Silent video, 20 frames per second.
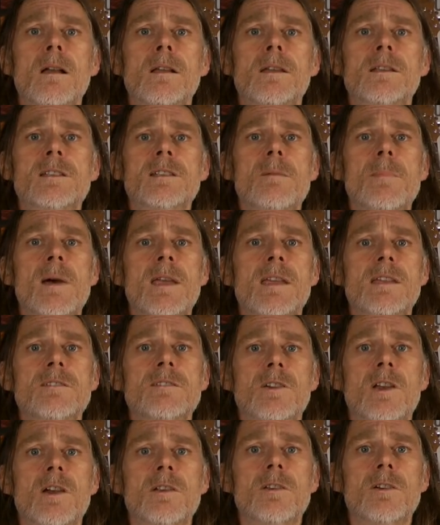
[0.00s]

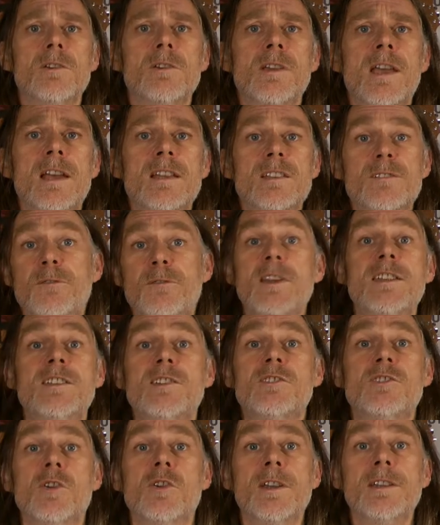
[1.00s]
guitarmaking.co.uk. It's free to
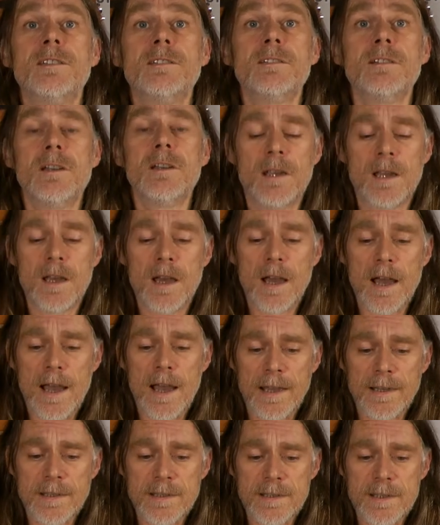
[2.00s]
join,
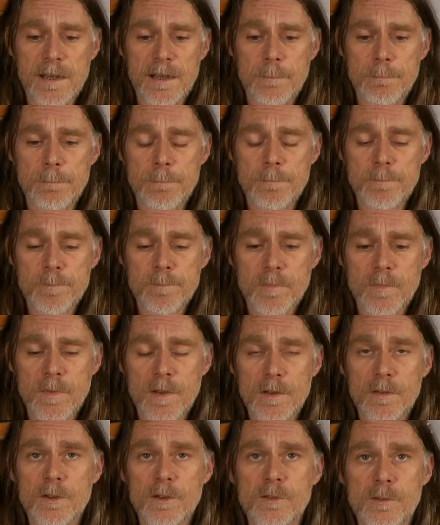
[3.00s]
and
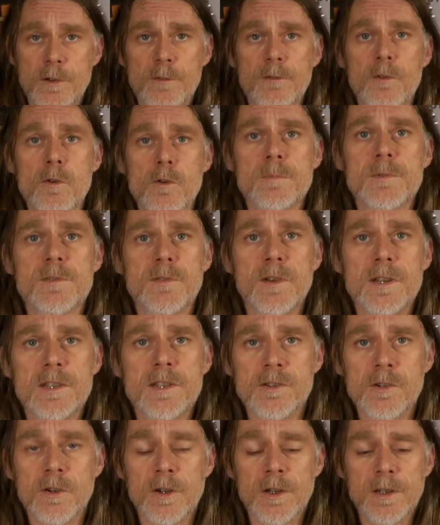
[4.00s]
the forum's free to
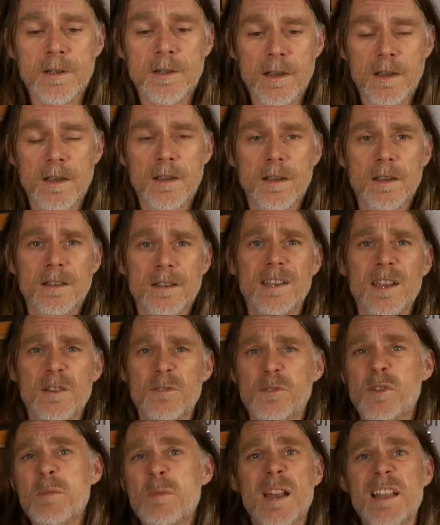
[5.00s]
join. You get
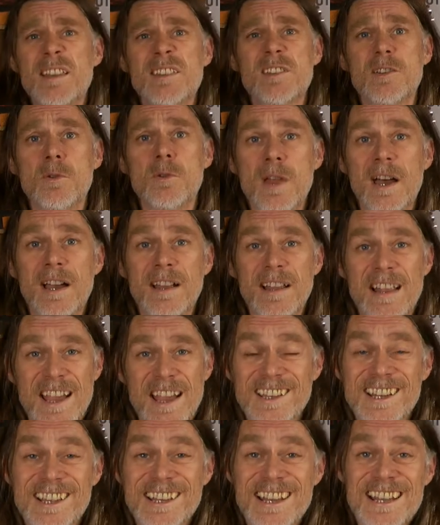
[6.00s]
free plans and all that,
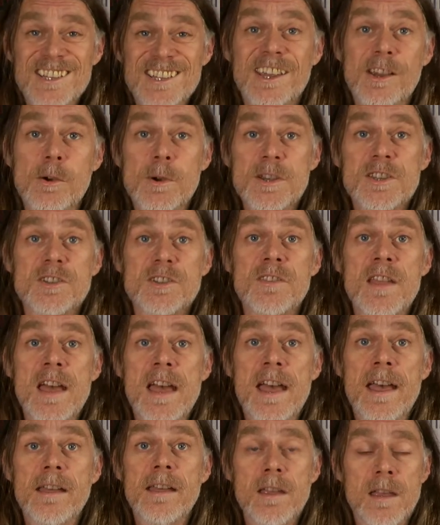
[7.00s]
and you can ask your question
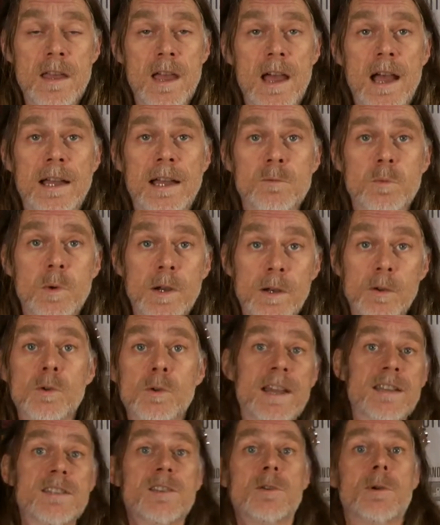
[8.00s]
there, and we'll all
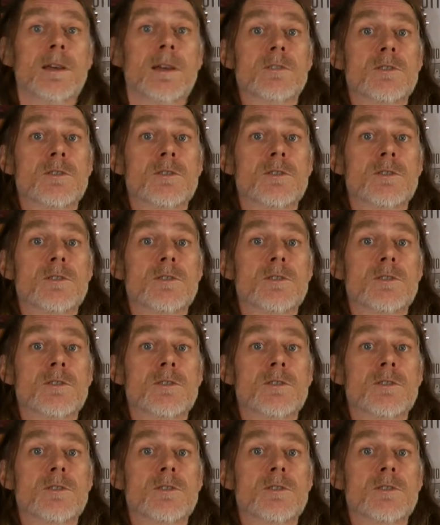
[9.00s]
get to it